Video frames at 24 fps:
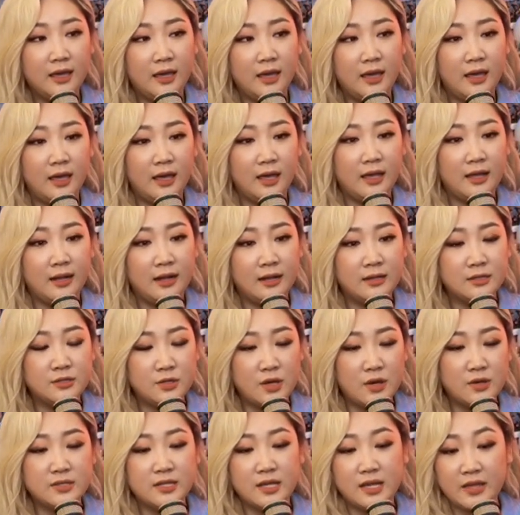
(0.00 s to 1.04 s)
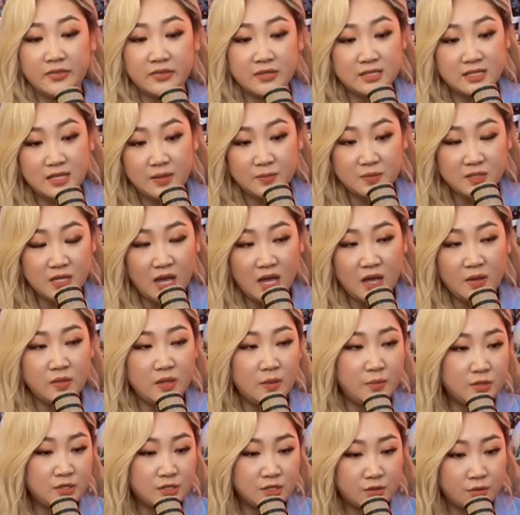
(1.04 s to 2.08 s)
And so I was like, at the same time,
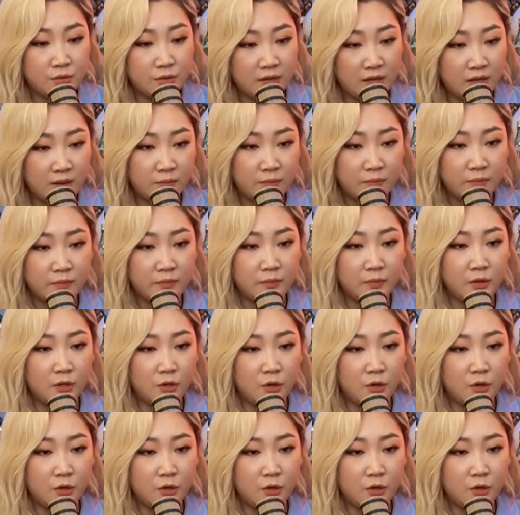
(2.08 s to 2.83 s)
let me just go get, you